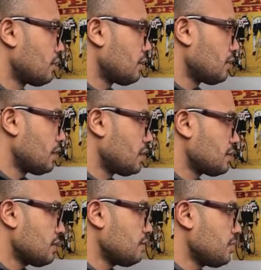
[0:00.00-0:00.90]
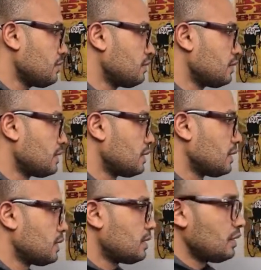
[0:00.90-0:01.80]
for the example.
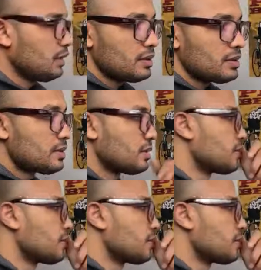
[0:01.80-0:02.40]
Let's see